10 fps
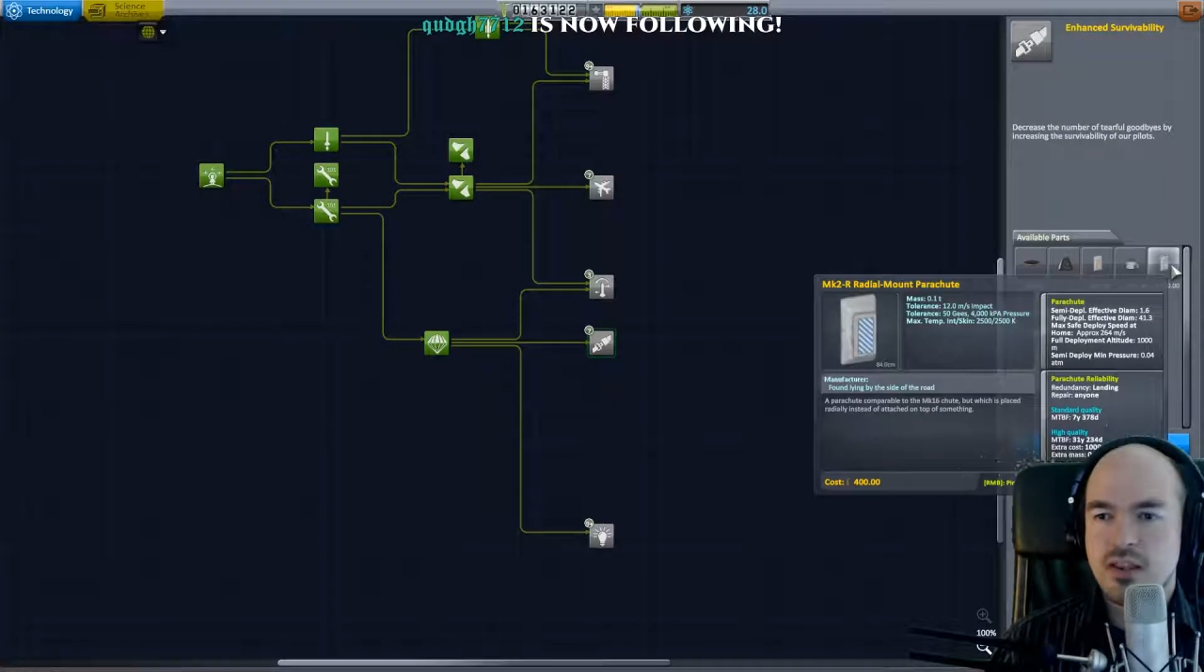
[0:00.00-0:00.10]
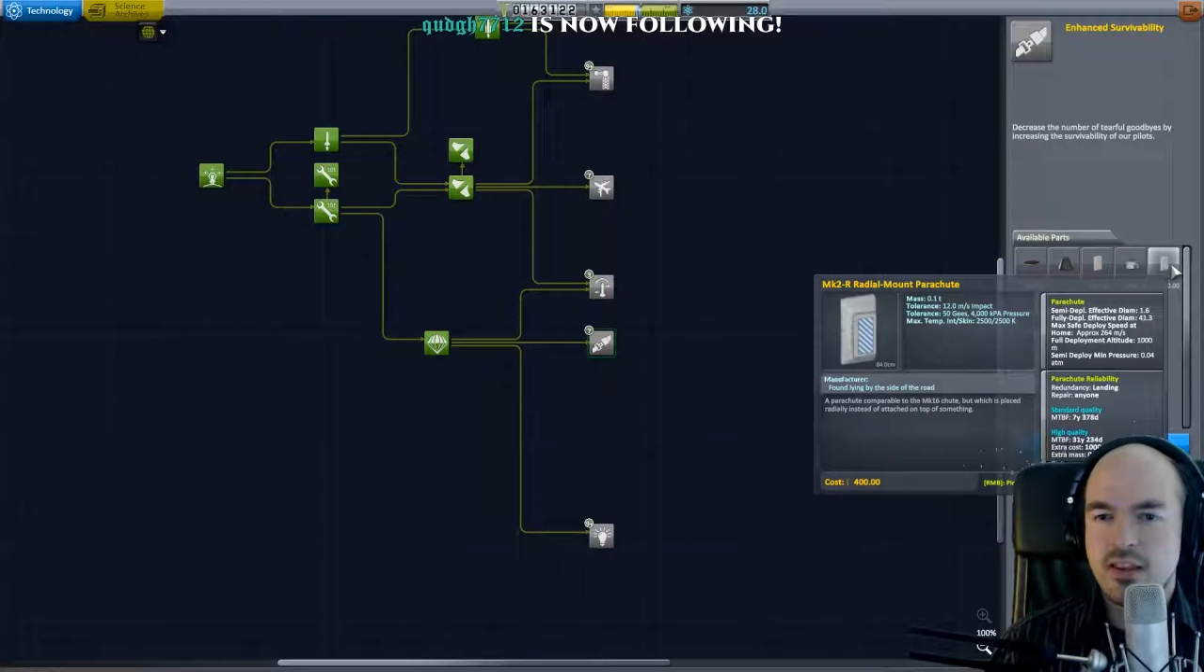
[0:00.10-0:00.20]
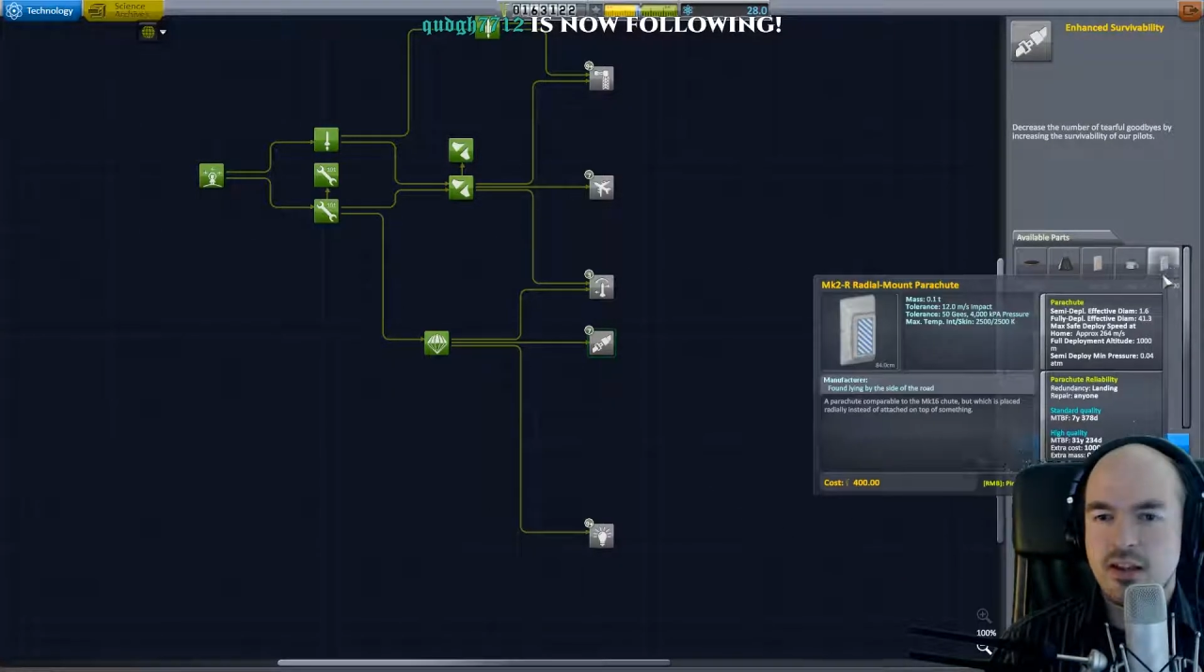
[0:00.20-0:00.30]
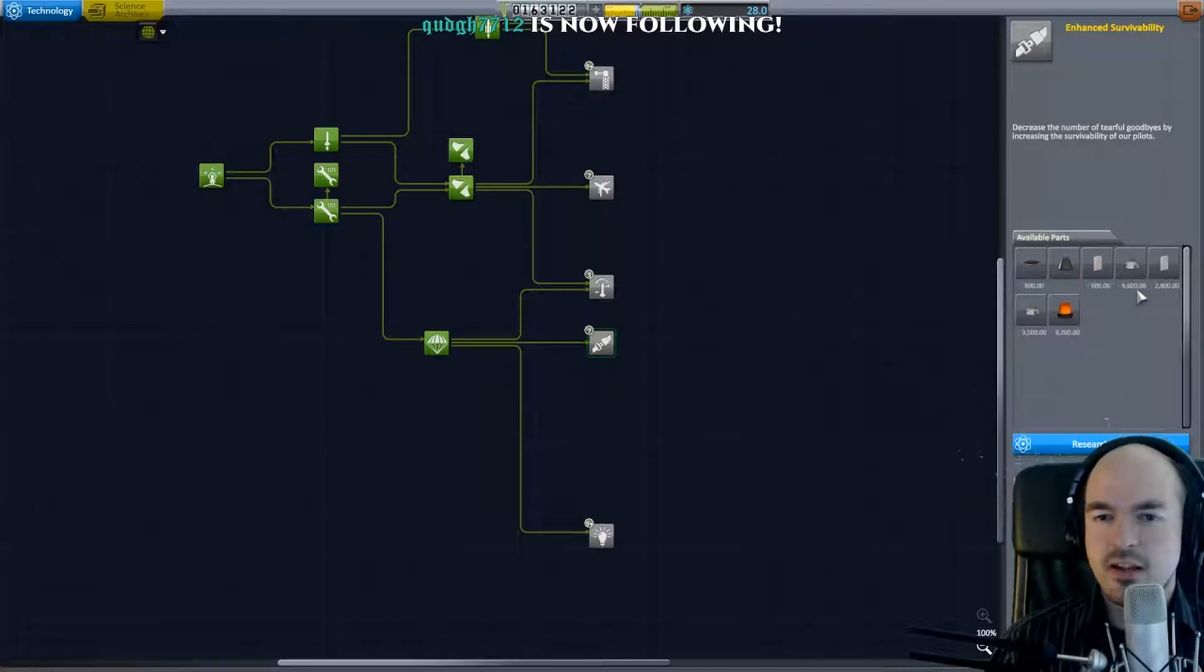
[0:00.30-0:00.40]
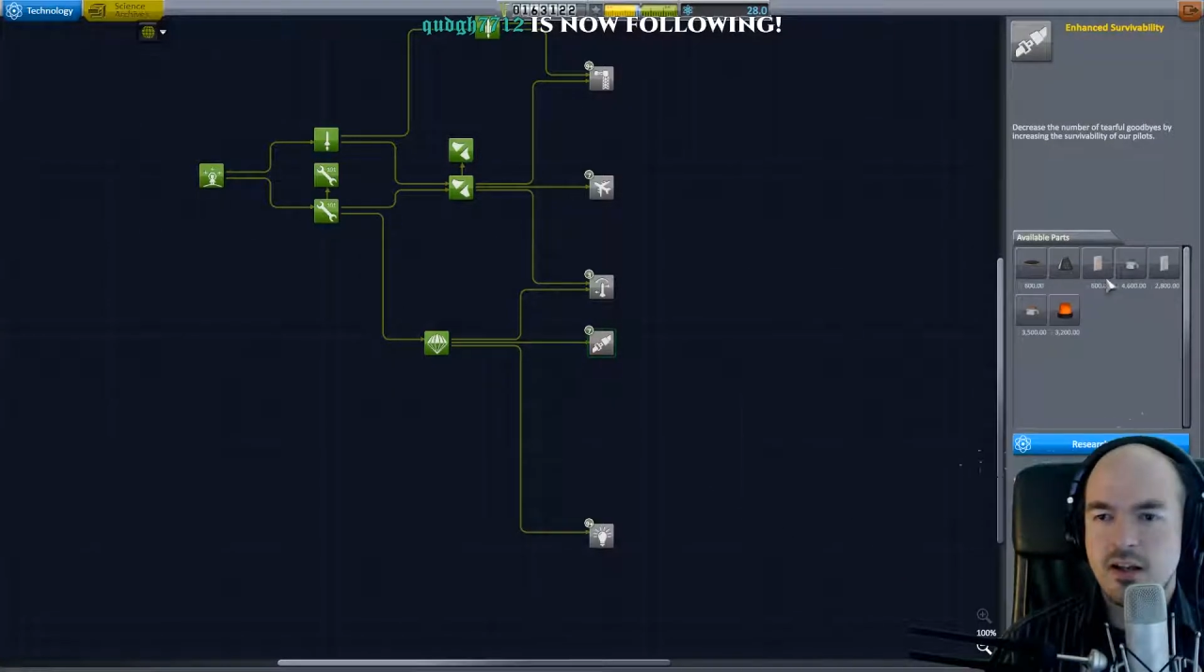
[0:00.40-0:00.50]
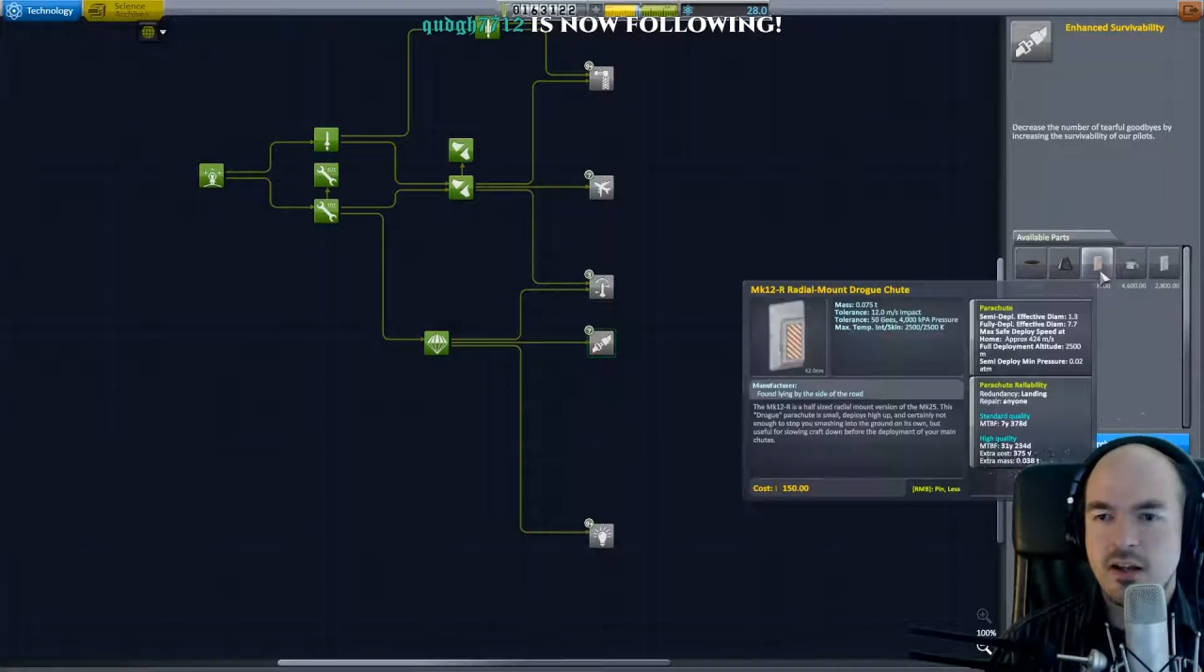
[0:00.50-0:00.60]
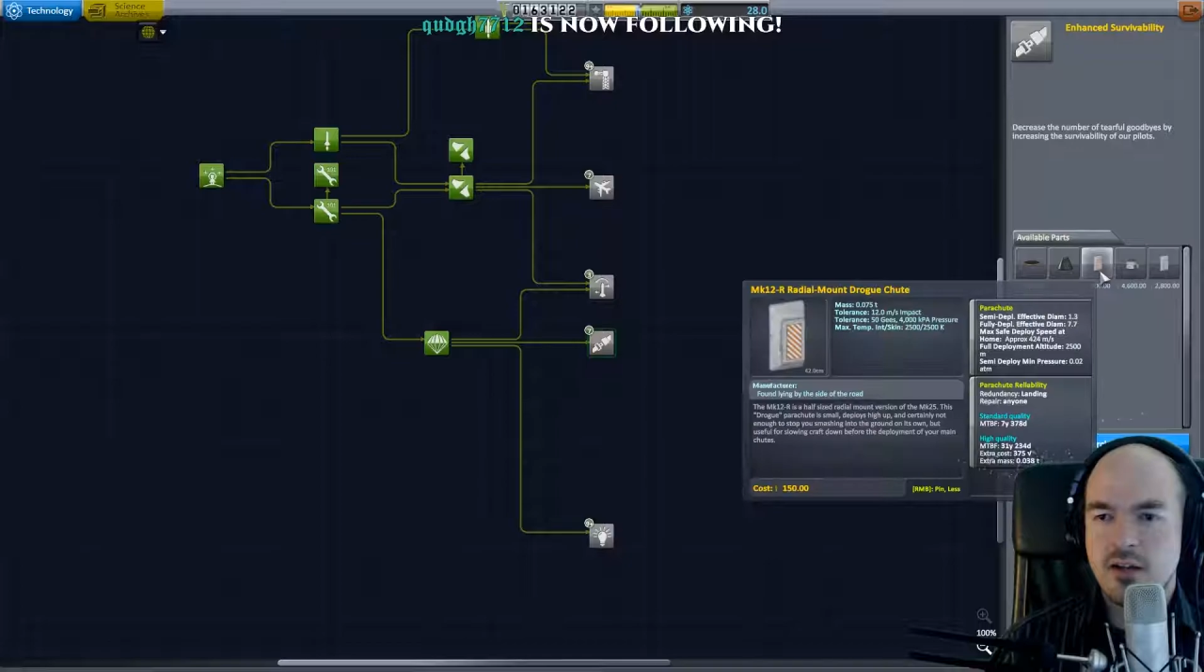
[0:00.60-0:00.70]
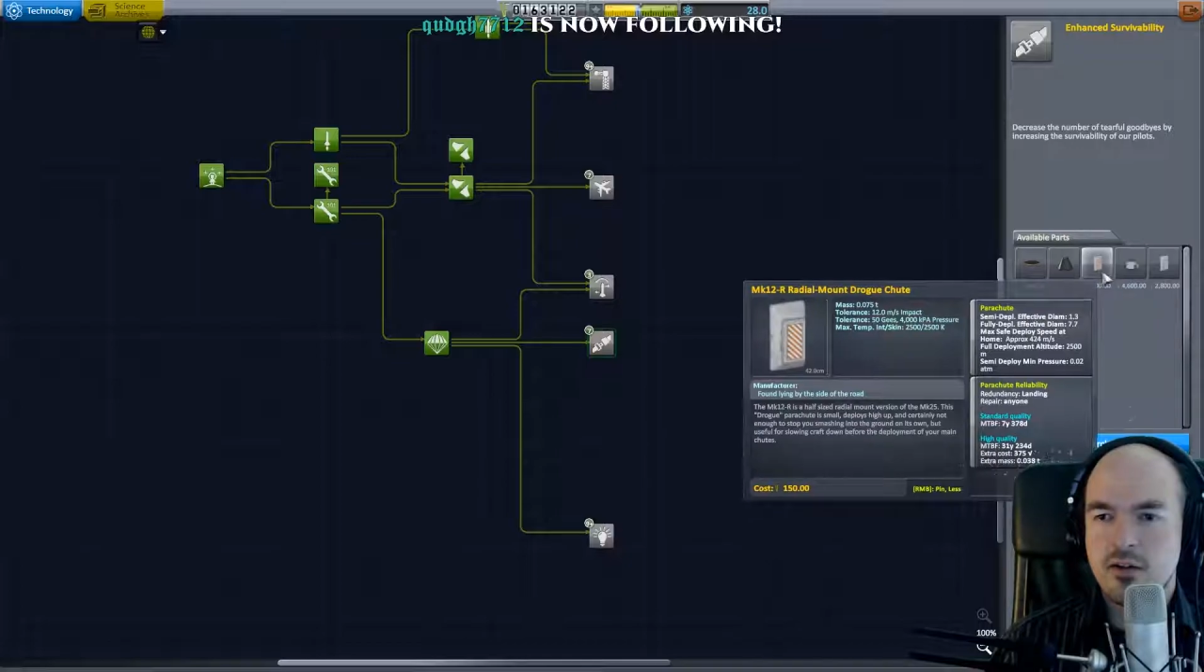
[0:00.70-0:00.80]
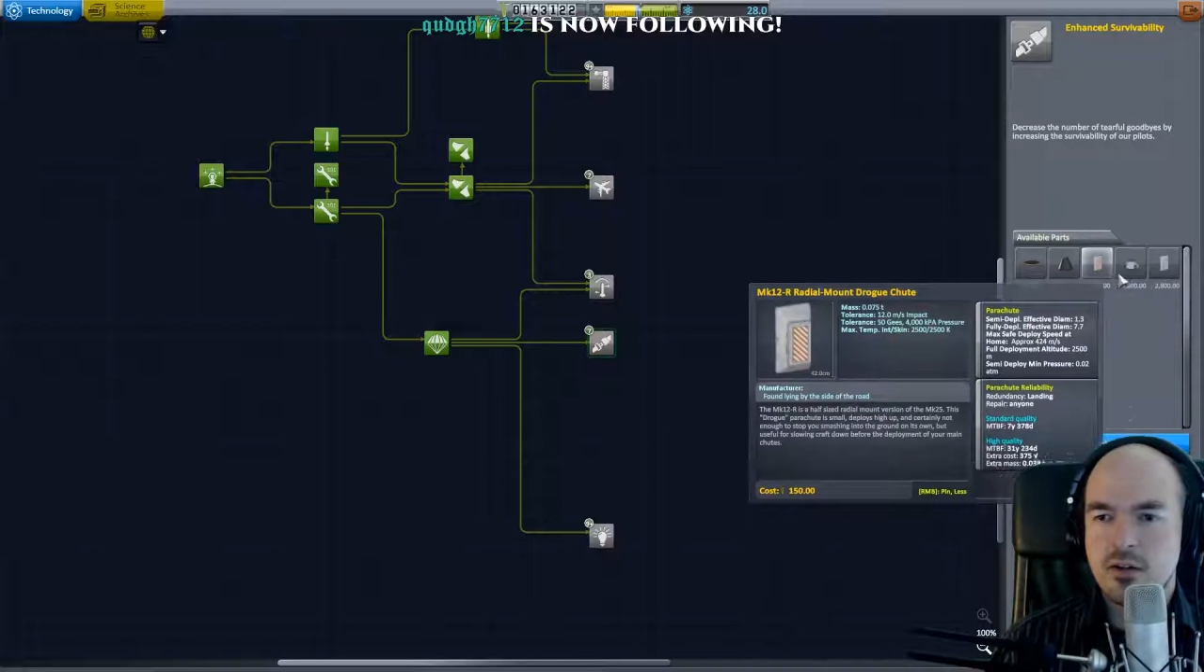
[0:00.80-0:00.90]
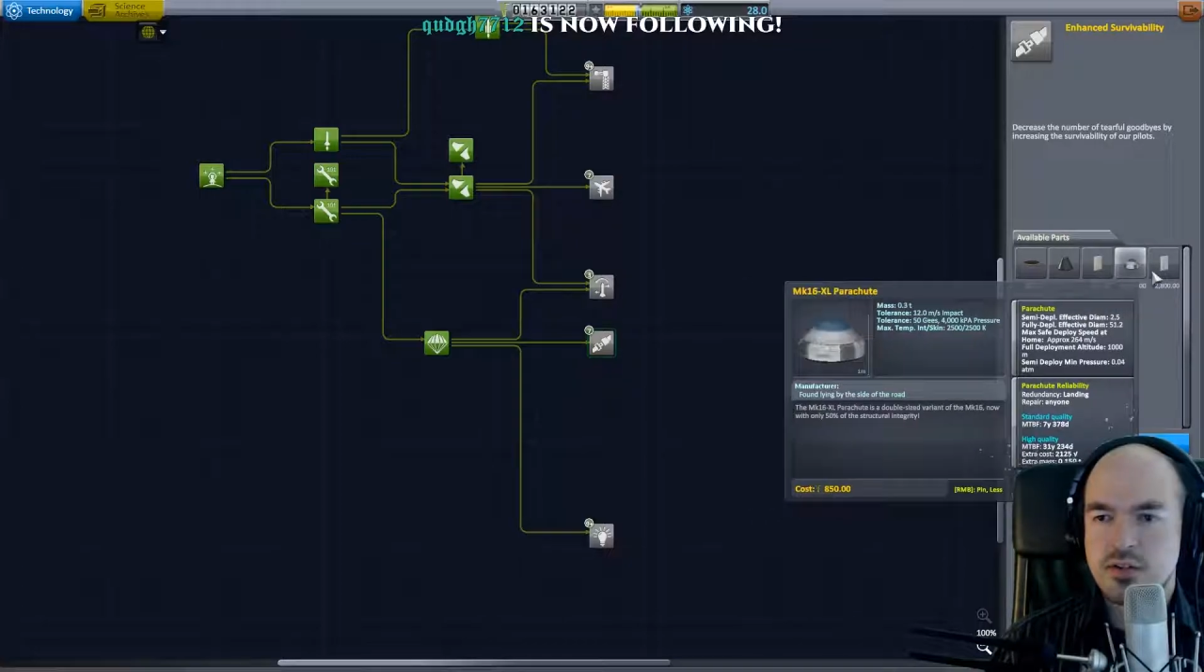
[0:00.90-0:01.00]

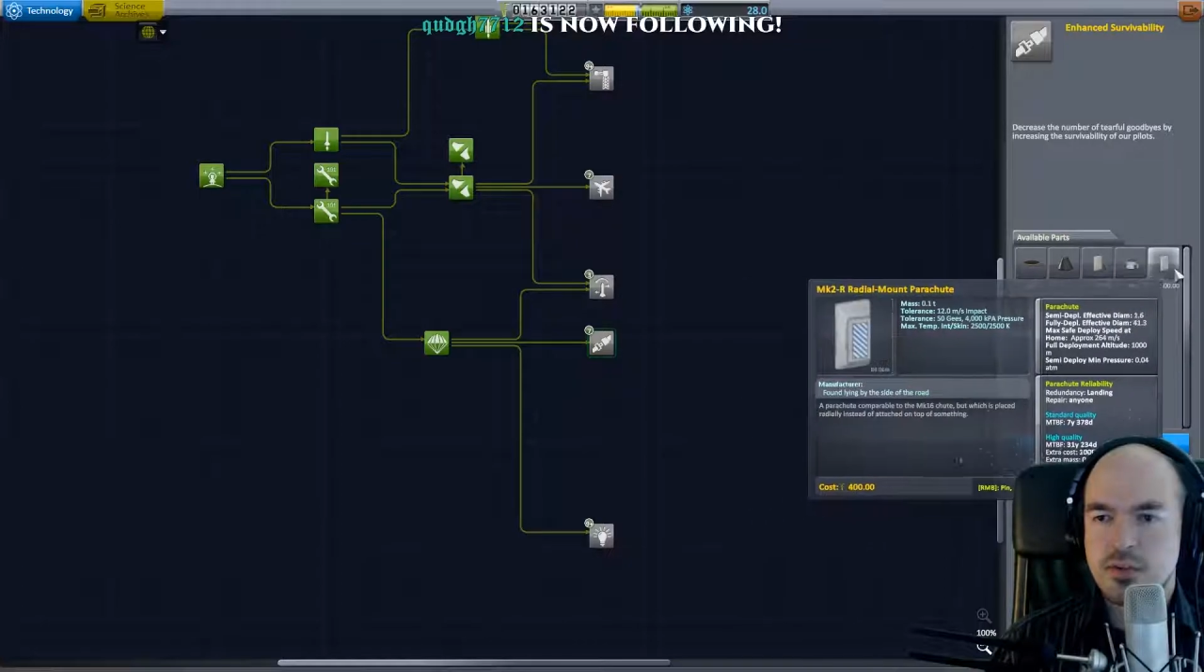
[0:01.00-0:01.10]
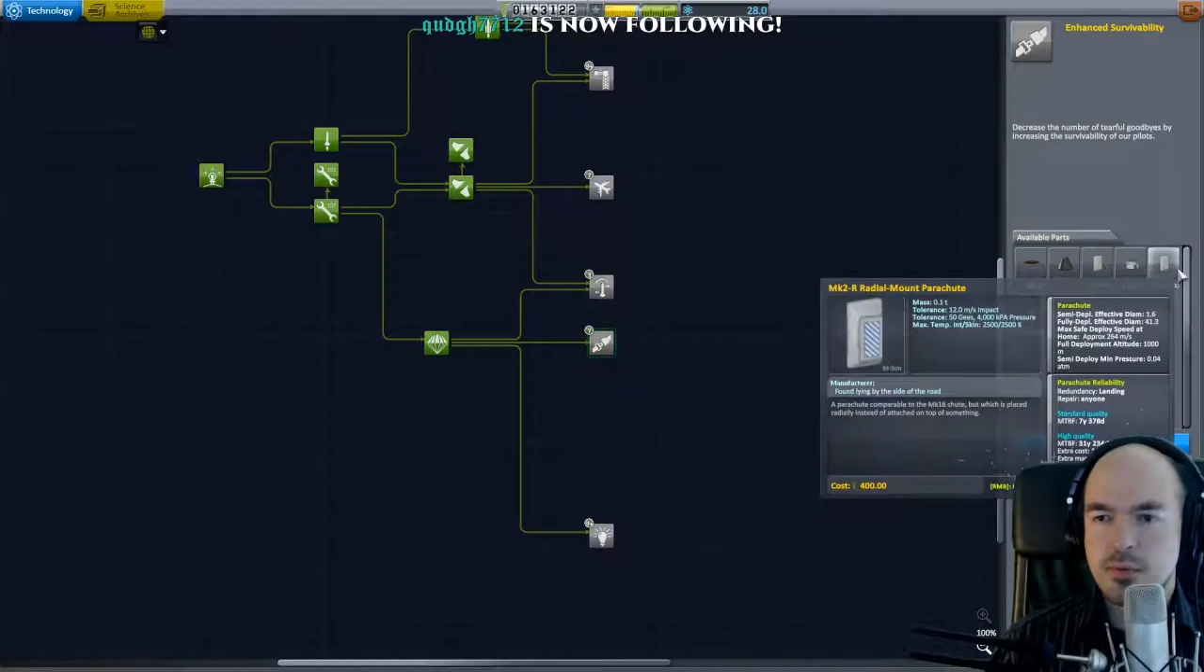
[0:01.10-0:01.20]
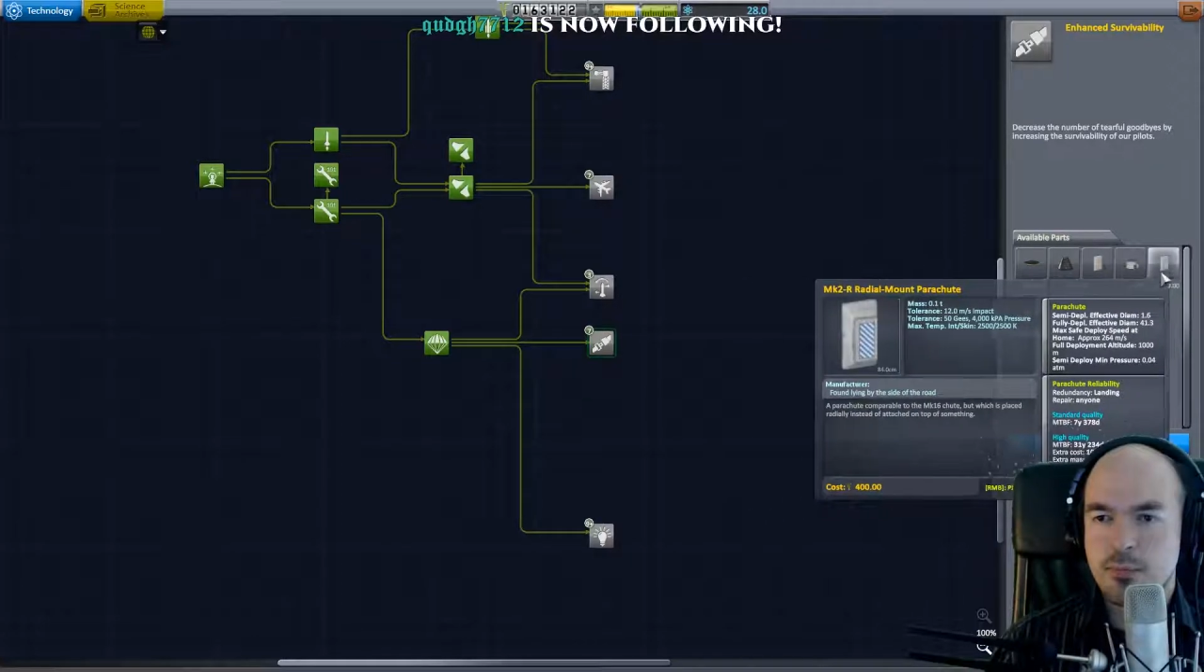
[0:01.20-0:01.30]
here are some of the